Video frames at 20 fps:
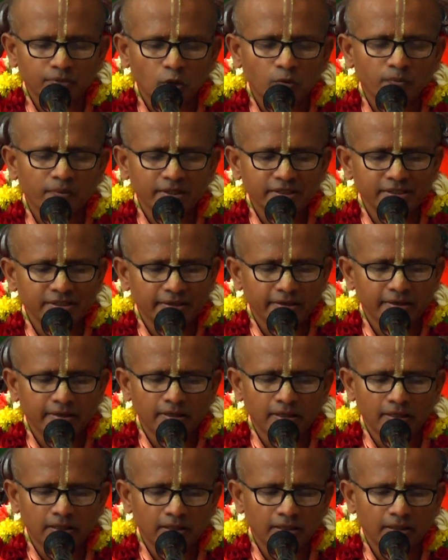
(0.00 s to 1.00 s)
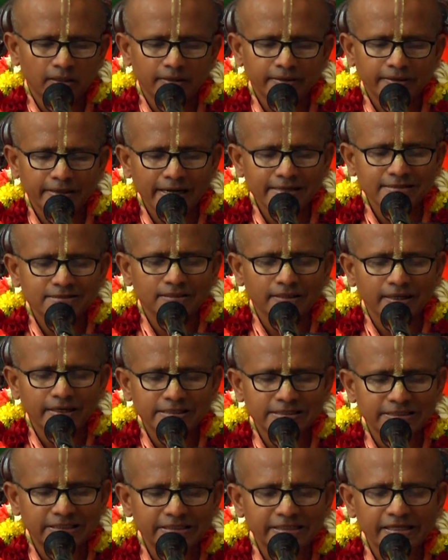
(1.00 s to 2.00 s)
Prabhupada Uh,
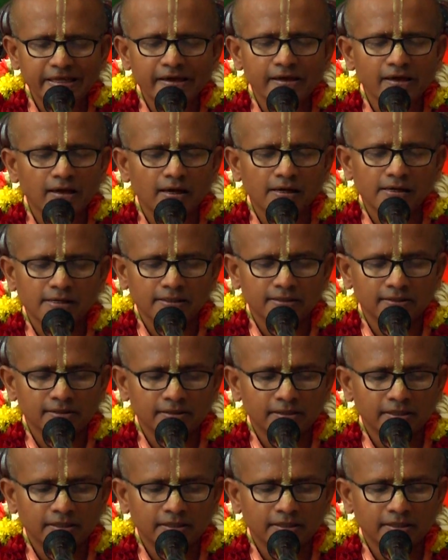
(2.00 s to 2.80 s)
translates Sandhyayaha,